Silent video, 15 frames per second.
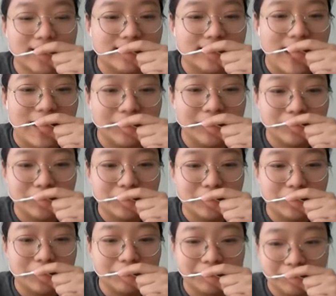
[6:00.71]
that used
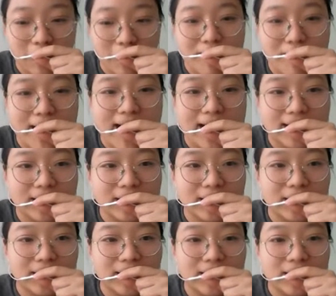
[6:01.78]
to format
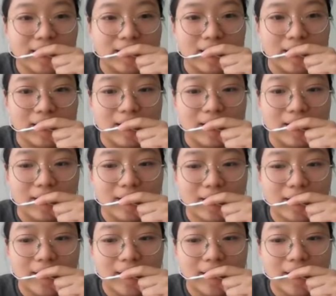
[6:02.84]
the